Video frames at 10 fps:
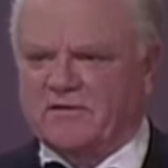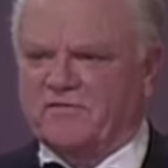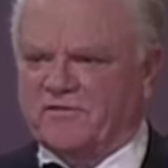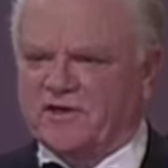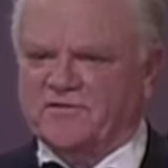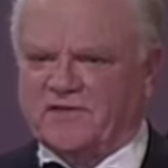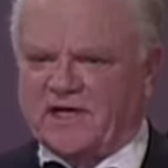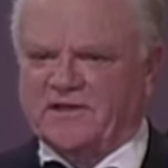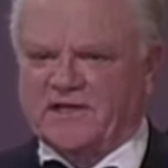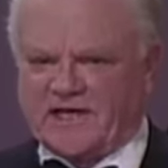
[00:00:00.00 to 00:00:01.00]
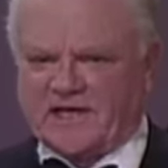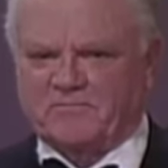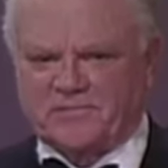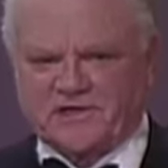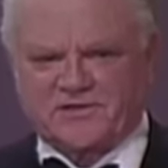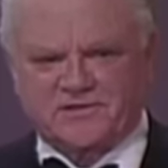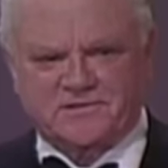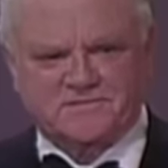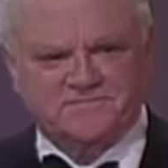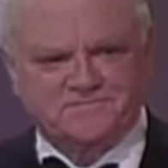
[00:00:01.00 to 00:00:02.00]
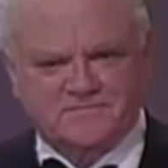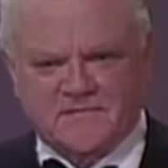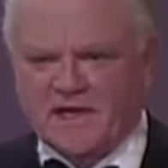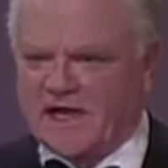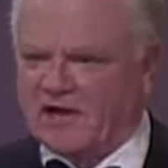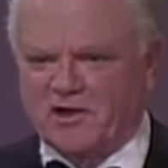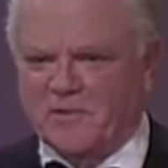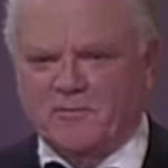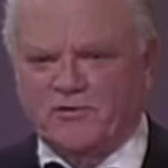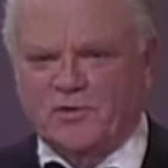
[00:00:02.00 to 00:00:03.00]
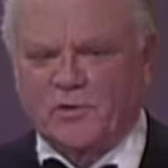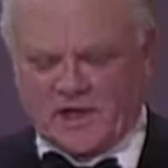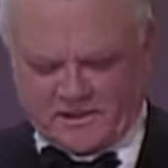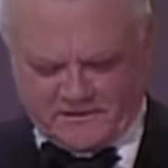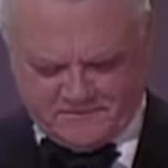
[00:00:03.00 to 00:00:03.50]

in the first fight that I had in pictures. I remember him well.